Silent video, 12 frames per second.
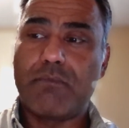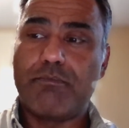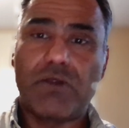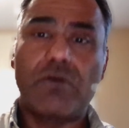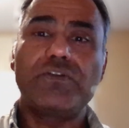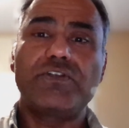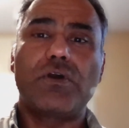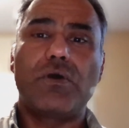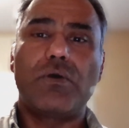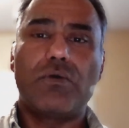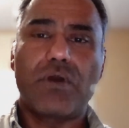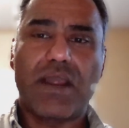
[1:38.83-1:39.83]
but
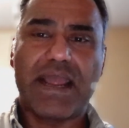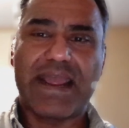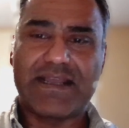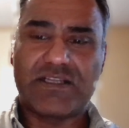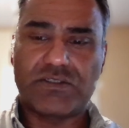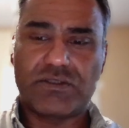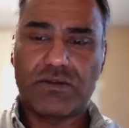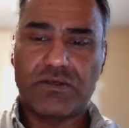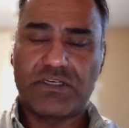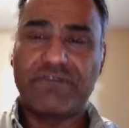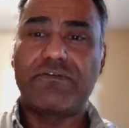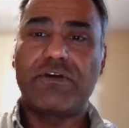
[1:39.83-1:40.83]
also has
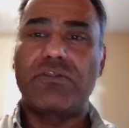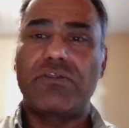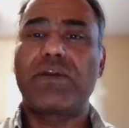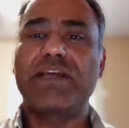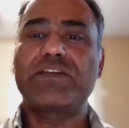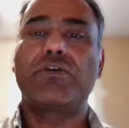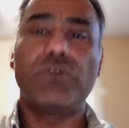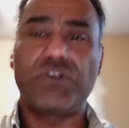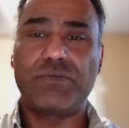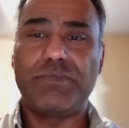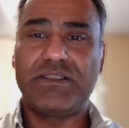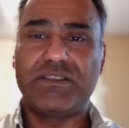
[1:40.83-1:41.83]
different
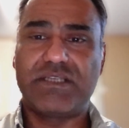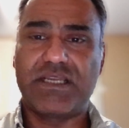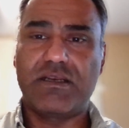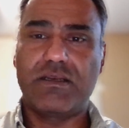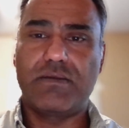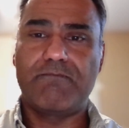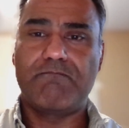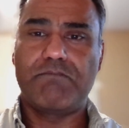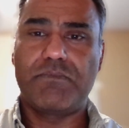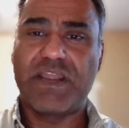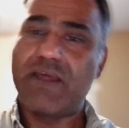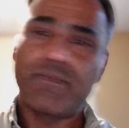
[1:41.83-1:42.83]
thresholds built in.
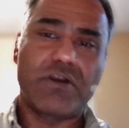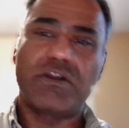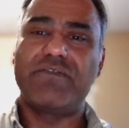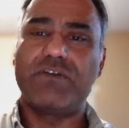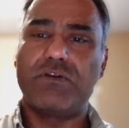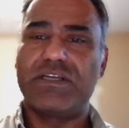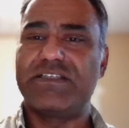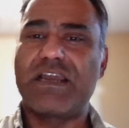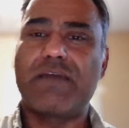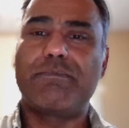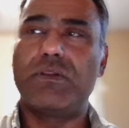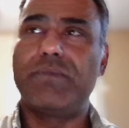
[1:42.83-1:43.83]
And I'm going to give you an
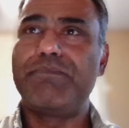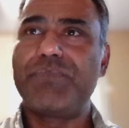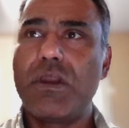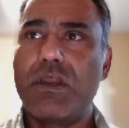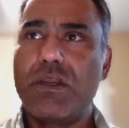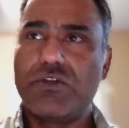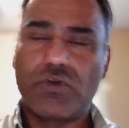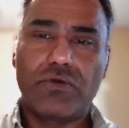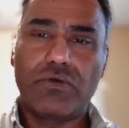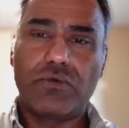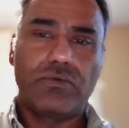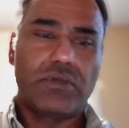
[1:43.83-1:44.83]
example.
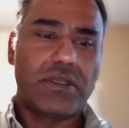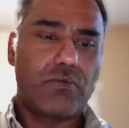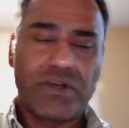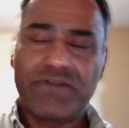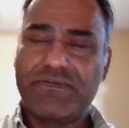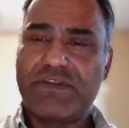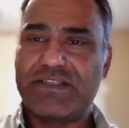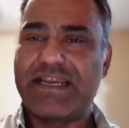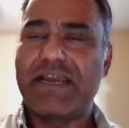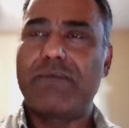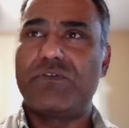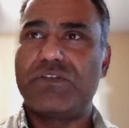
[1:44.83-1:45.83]
So one of the
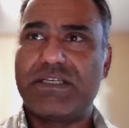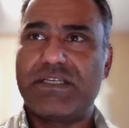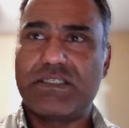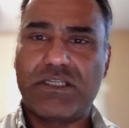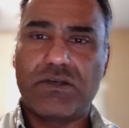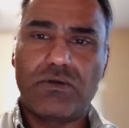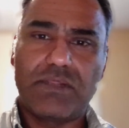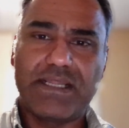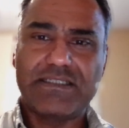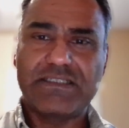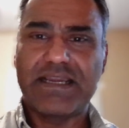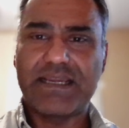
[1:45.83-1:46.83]
examples is,
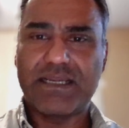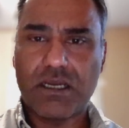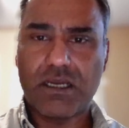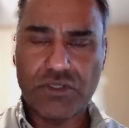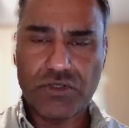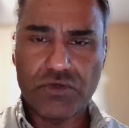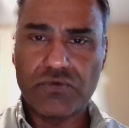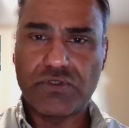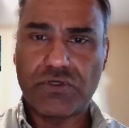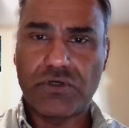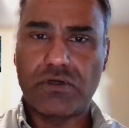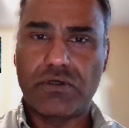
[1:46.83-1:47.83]
let's say a
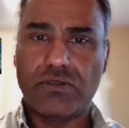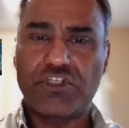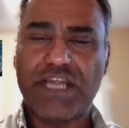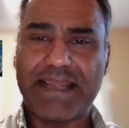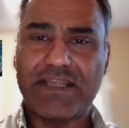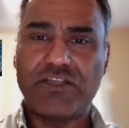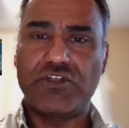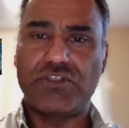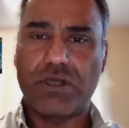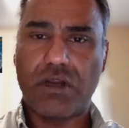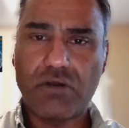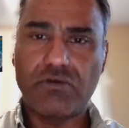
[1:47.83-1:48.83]
user changes
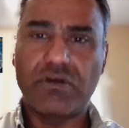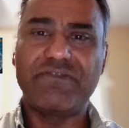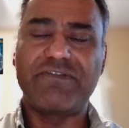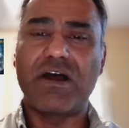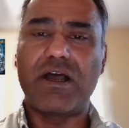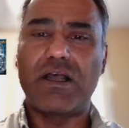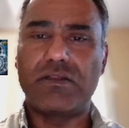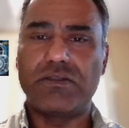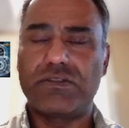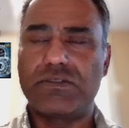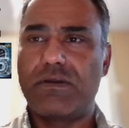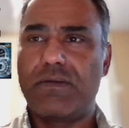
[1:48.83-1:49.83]
100
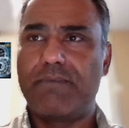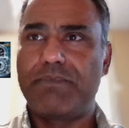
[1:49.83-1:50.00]
files